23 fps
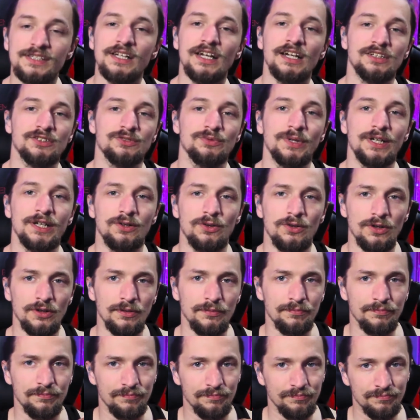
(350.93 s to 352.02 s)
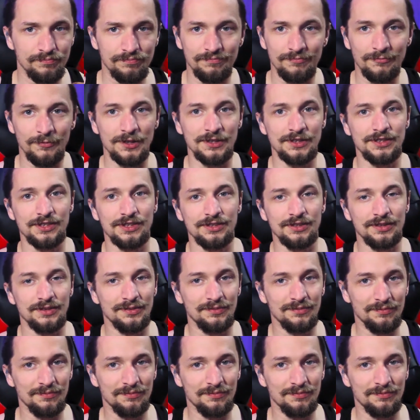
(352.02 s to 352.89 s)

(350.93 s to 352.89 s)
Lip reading: next week, or which